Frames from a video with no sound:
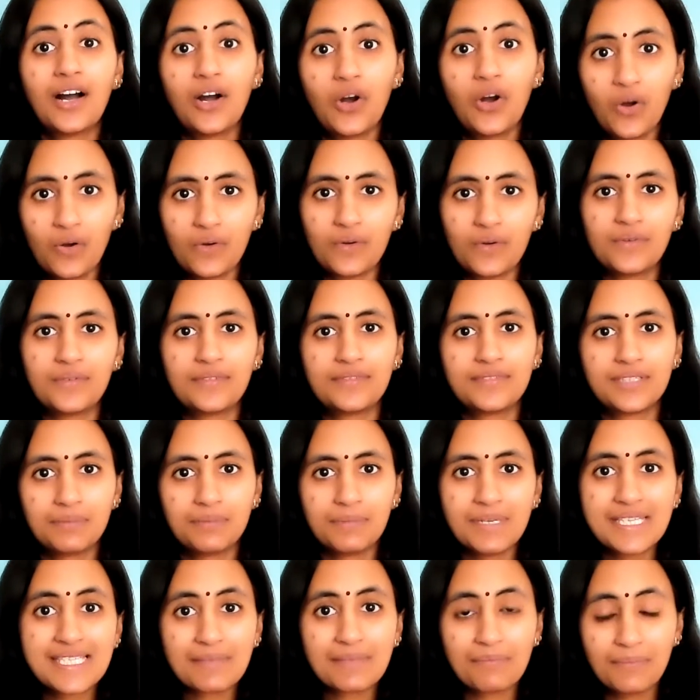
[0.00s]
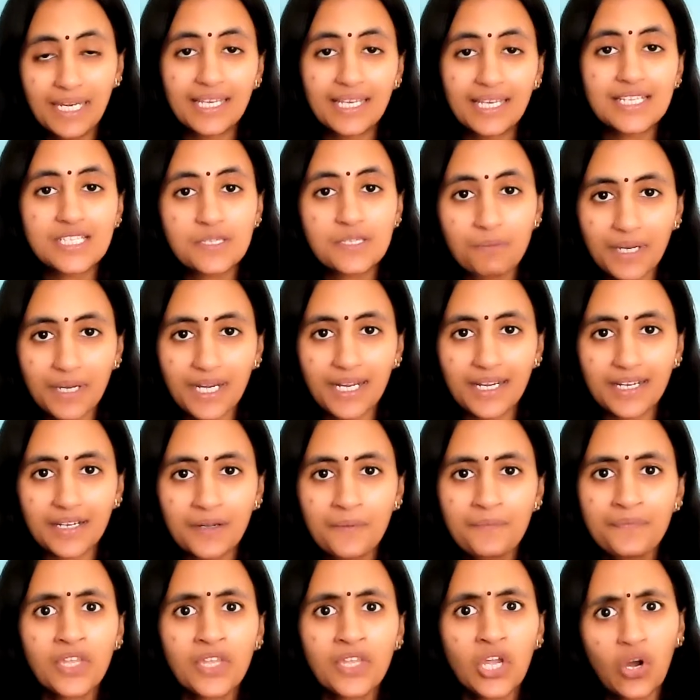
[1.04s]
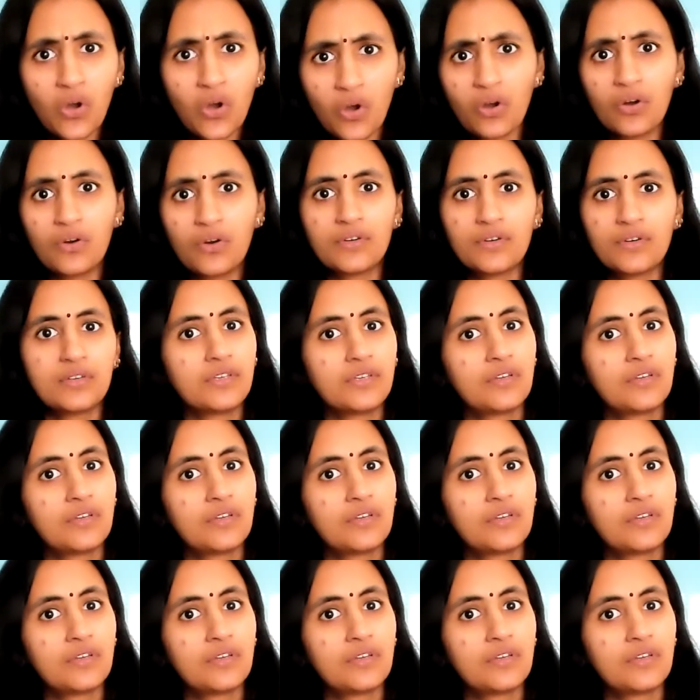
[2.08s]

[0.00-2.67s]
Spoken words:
Oh, the milk is spilled. Oh,